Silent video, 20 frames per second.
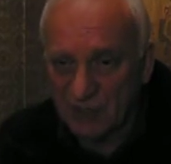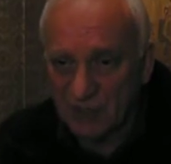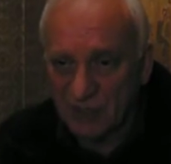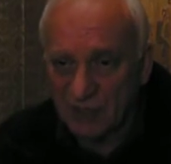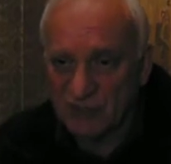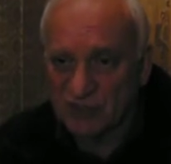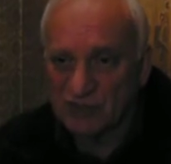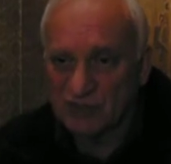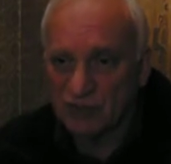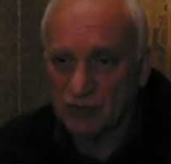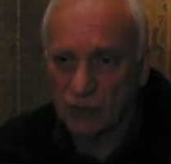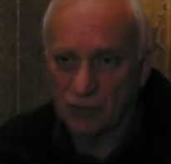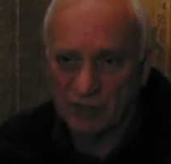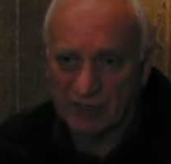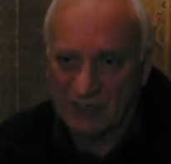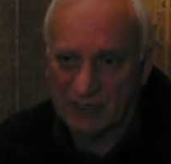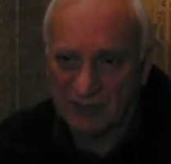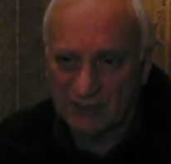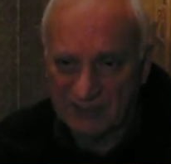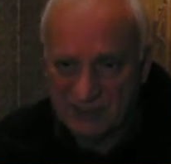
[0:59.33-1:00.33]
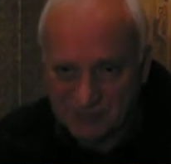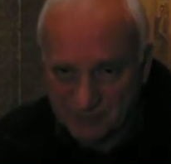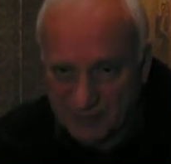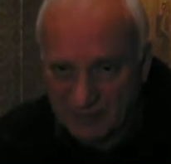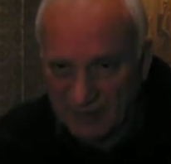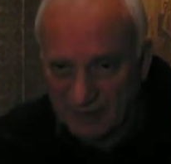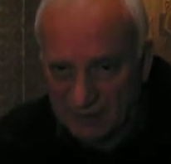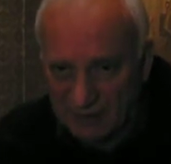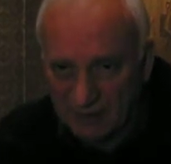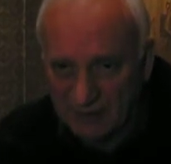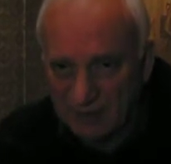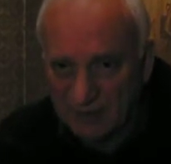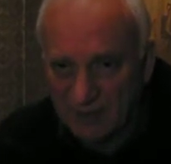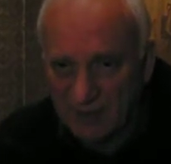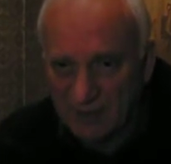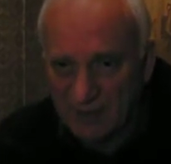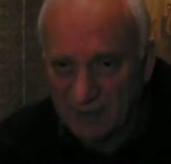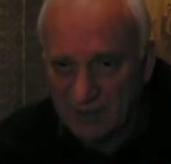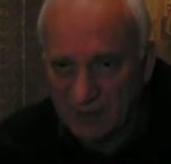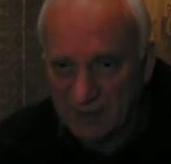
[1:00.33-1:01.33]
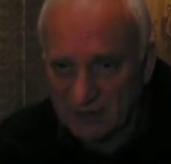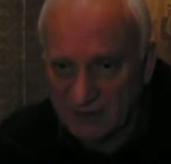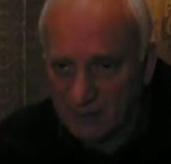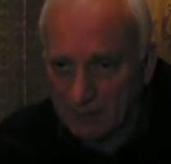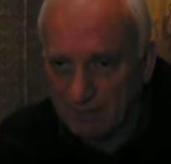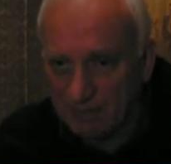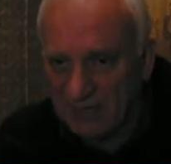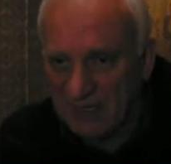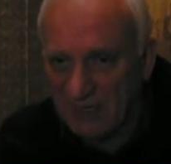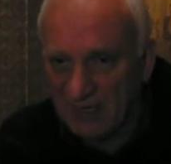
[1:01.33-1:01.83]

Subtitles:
Historically speaking, the